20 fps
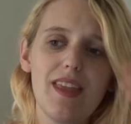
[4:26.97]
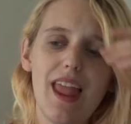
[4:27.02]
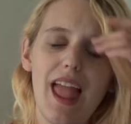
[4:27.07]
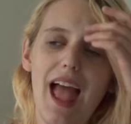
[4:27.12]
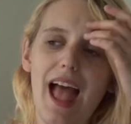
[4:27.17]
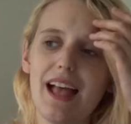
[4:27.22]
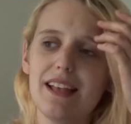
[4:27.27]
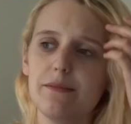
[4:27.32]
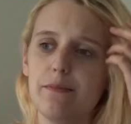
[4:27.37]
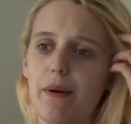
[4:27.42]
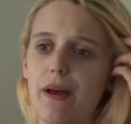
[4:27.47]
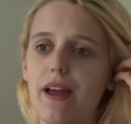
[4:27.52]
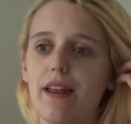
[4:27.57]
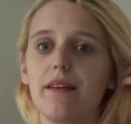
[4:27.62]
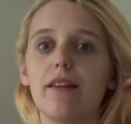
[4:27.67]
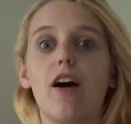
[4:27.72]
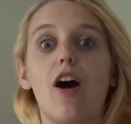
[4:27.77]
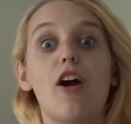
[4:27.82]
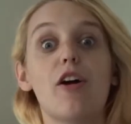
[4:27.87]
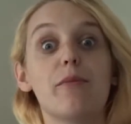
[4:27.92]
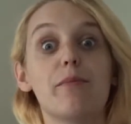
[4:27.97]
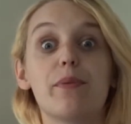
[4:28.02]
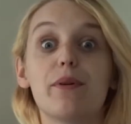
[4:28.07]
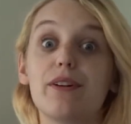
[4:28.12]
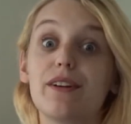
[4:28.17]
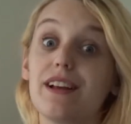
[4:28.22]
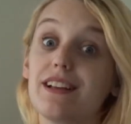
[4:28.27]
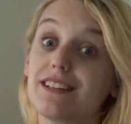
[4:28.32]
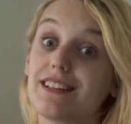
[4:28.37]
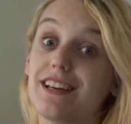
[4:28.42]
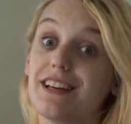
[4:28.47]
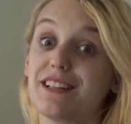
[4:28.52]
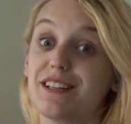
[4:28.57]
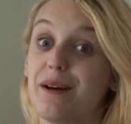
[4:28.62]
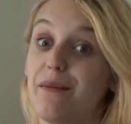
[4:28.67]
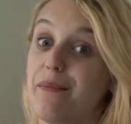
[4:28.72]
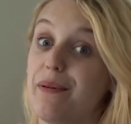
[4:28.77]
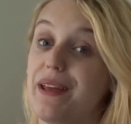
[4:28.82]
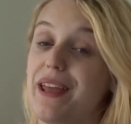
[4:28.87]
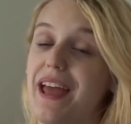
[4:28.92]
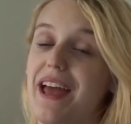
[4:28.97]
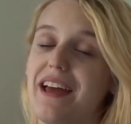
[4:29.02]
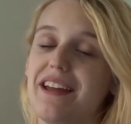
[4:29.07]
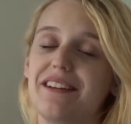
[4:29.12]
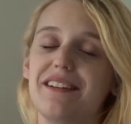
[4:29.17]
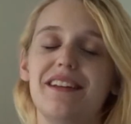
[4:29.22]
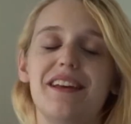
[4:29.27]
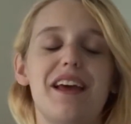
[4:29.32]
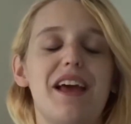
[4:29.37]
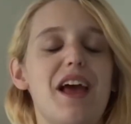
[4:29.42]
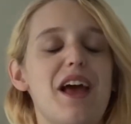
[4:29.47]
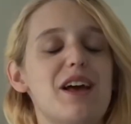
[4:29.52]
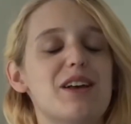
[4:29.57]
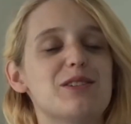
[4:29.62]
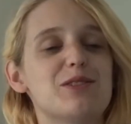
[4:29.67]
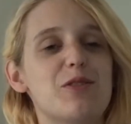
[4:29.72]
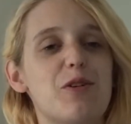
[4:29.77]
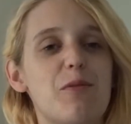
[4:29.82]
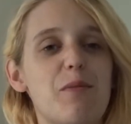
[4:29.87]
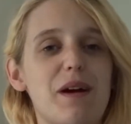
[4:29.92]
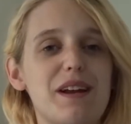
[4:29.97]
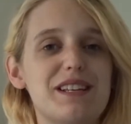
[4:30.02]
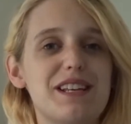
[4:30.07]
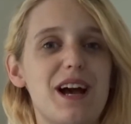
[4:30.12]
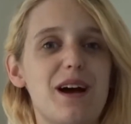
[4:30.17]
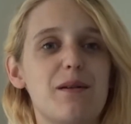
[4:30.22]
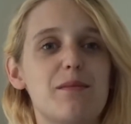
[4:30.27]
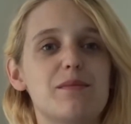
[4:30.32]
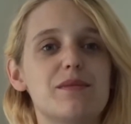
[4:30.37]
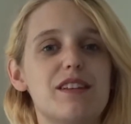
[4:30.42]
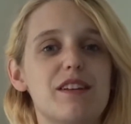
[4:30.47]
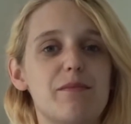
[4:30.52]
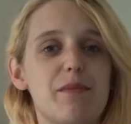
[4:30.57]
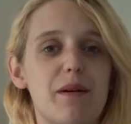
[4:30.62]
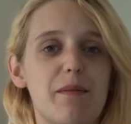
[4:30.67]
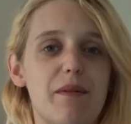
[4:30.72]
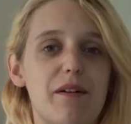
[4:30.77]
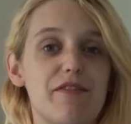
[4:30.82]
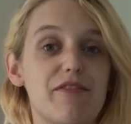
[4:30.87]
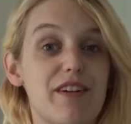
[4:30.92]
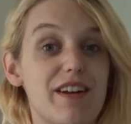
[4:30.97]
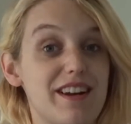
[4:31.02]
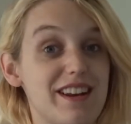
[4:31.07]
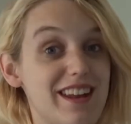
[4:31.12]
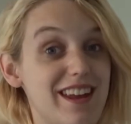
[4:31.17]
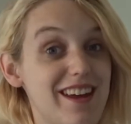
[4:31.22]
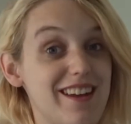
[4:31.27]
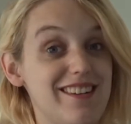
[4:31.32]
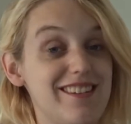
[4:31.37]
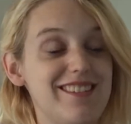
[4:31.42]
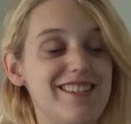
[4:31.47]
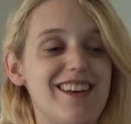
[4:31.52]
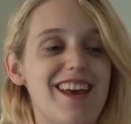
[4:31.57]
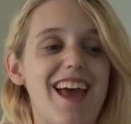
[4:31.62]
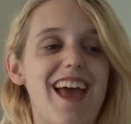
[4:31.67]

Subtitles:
has been the heartburn has kicked up again. So my Tums have been my friend again.